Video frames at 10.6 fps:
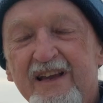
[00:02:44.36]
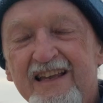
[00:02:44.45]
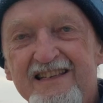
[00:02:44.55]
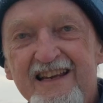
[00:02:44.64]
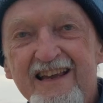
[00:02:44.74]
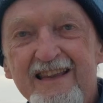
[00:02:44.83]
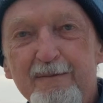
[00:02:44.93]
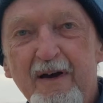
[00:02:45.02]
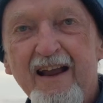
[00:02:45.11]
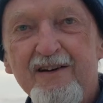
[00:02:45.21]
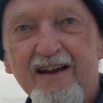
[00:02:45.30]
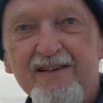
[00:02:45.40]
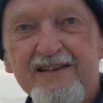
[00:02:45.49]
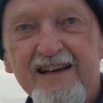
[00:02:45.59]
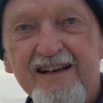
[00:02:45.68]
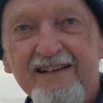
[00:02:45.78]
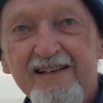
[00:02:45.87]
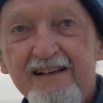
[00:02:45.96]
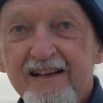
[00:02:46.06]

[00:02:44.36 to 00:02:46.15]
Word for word: we can see in the background here.